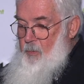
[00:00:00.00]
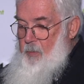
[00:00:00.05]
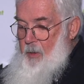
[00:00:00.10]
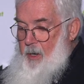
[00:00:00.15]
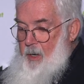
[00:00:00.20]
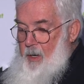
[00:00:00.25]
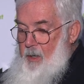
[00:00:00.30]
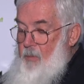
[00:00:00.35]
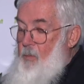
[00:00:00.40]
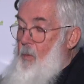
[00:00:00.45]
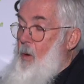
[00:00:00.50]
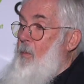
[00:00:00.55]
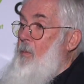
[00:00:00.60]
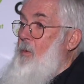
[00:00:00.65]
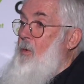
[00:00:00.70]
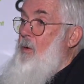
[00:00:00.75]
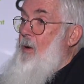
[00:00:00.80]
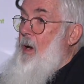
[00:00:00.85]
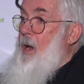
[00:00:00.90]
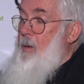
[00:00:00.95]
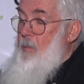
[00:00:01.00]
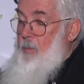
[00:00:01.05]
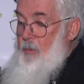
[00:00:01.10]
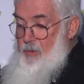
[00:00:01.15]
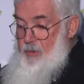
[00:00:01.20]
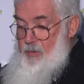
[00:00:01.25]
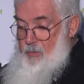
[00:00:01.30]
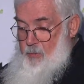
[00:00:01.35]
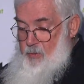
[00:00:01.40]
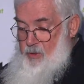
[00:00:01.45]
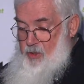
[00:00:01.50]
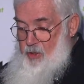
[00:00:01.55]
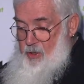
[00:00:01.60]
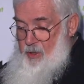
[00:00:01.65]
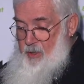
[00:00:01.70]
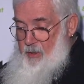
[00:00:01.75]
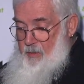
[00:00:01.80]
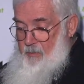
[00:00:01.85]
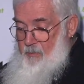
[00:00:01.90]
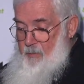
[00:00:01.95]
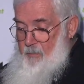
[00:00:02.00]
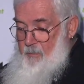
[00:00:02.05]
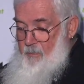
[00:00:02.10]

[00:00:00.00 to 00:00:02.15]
proud of what we were able to achieve.